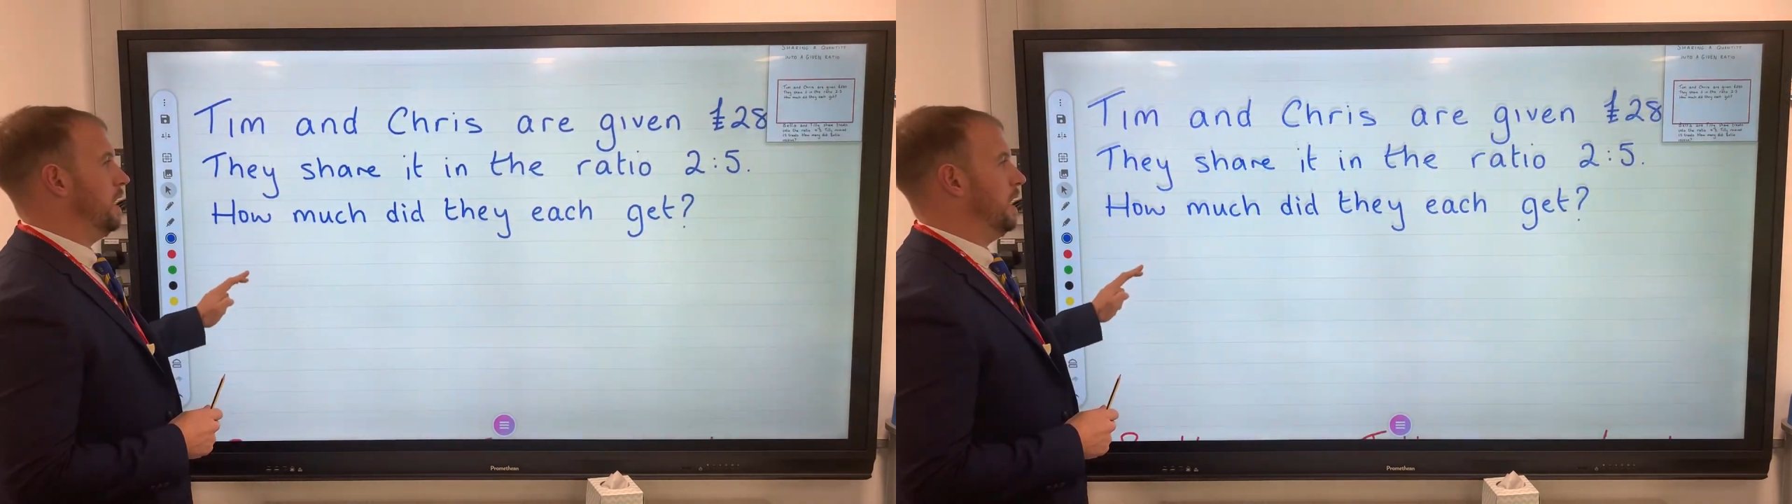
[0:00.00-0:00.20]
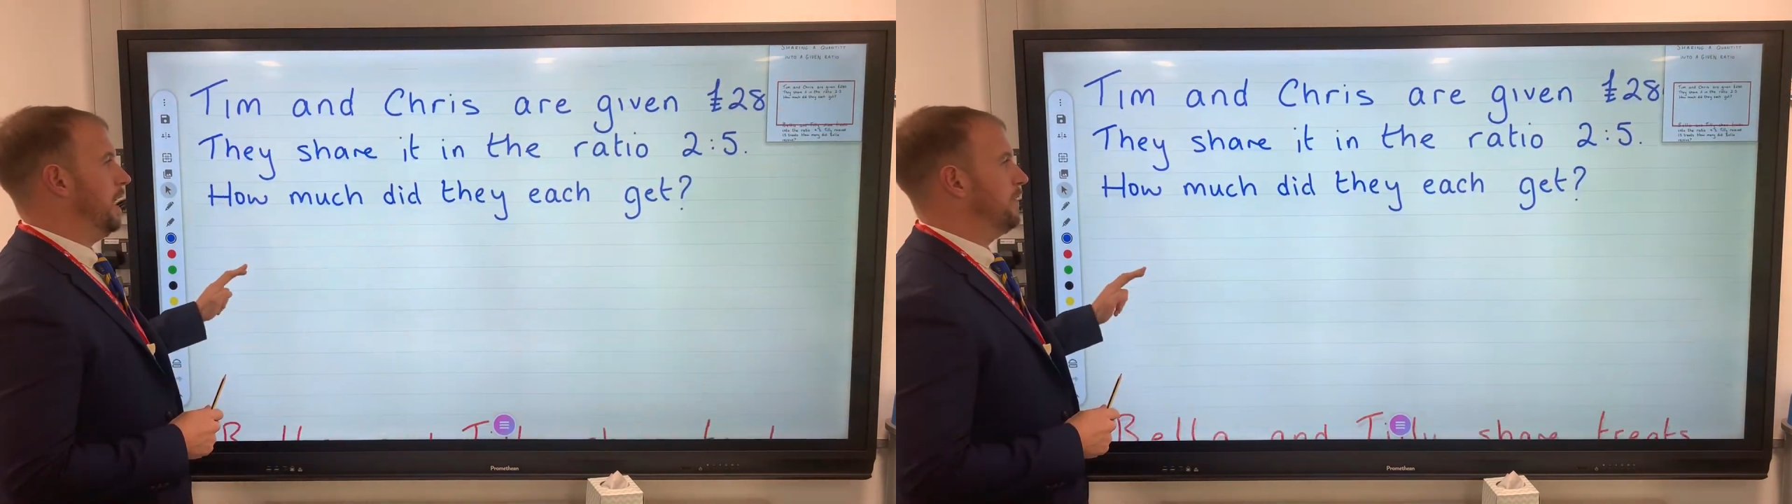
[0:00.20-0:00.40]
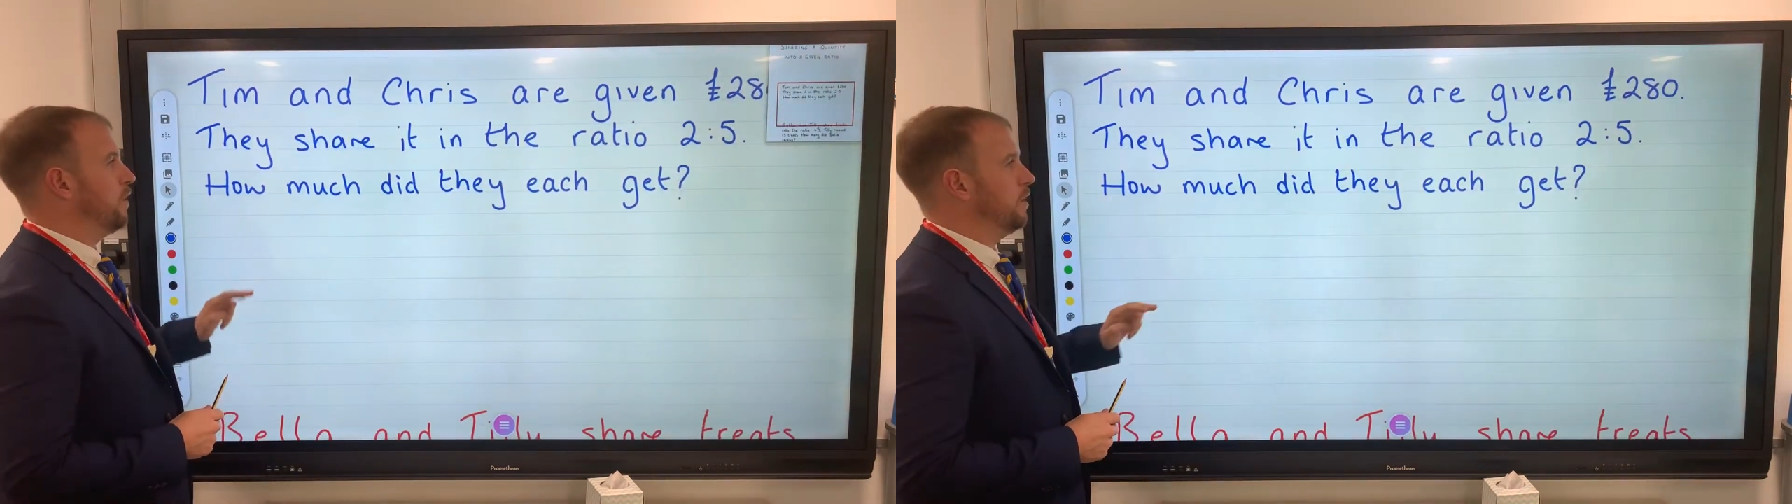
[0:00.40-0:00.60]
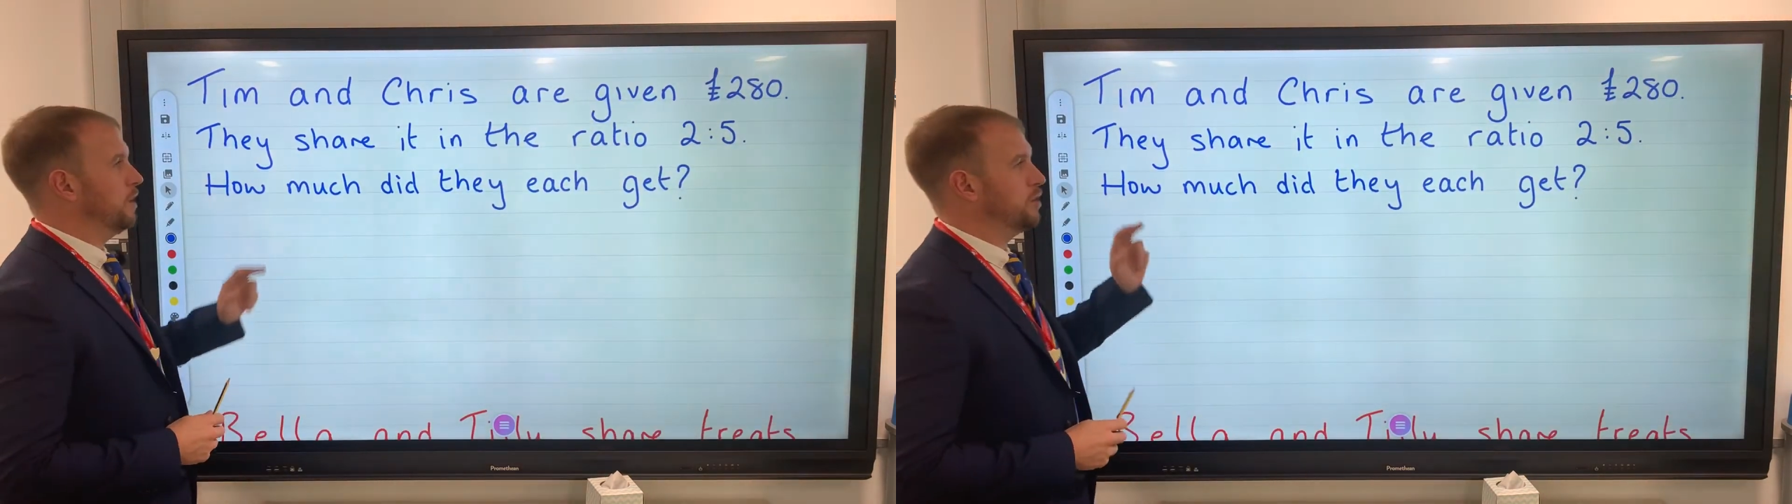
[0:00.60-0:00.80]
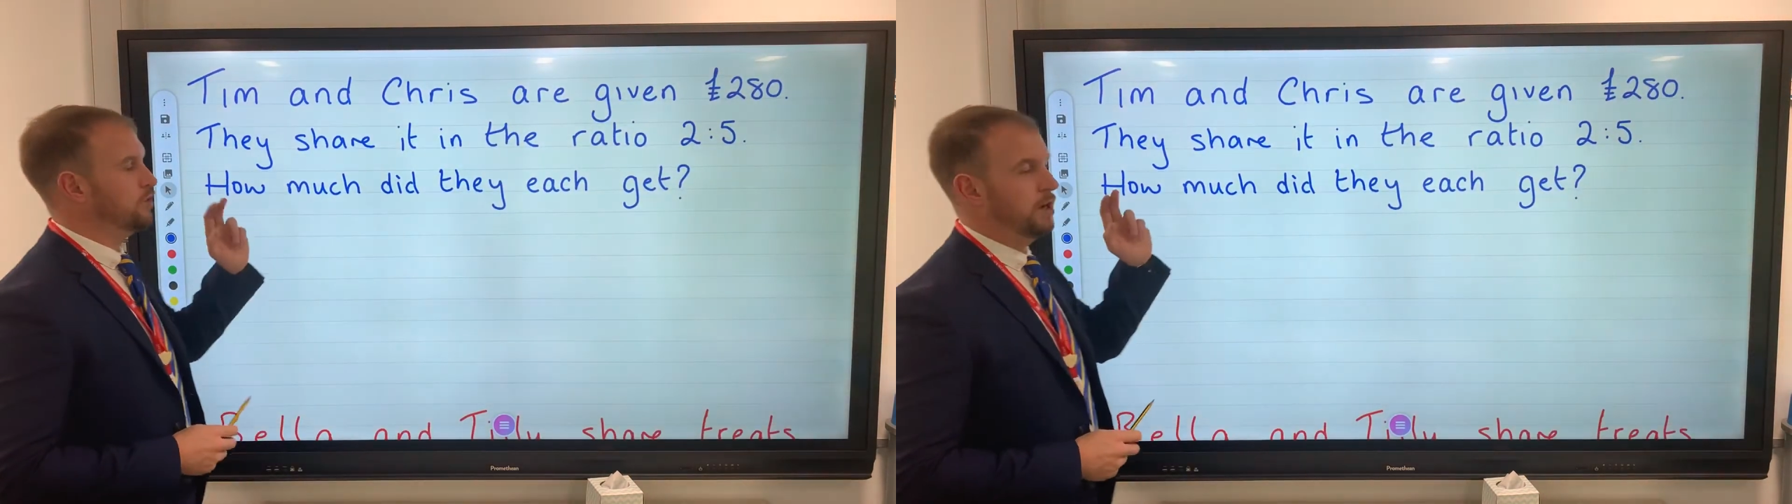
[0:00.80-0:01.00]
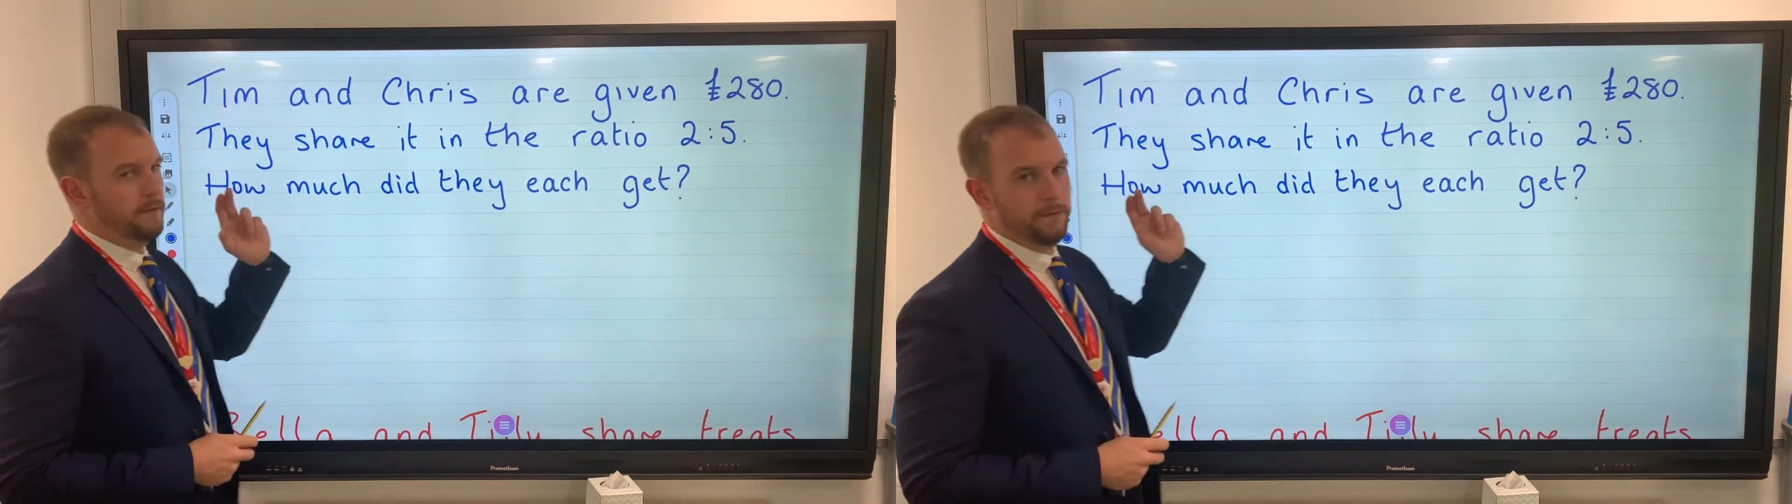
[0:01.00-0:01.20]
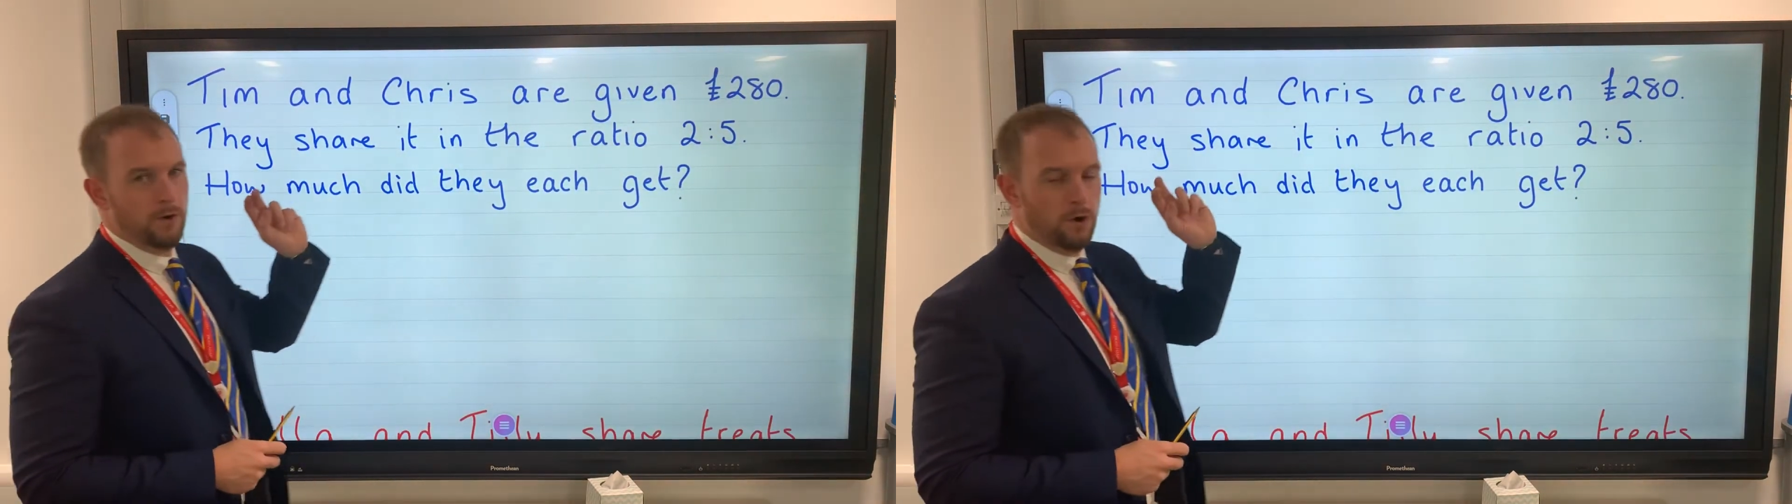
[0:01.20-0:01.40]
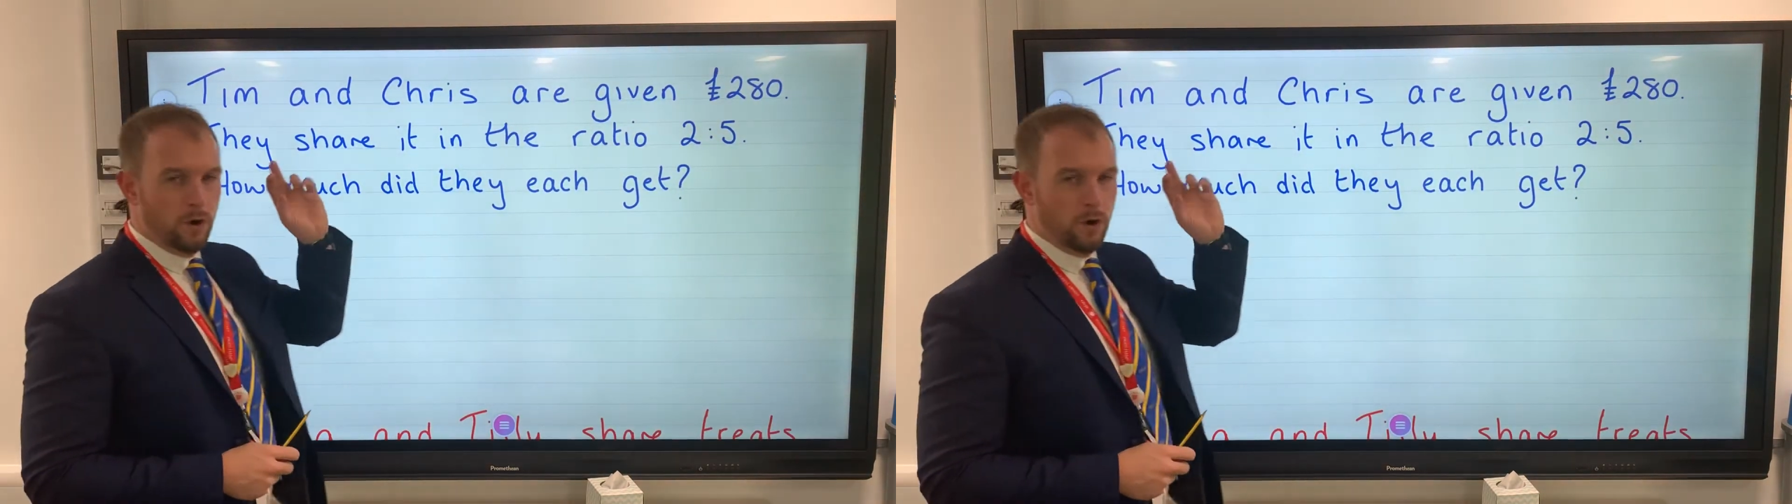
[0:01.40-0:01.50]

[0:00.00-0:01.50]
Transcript: I've gone straight for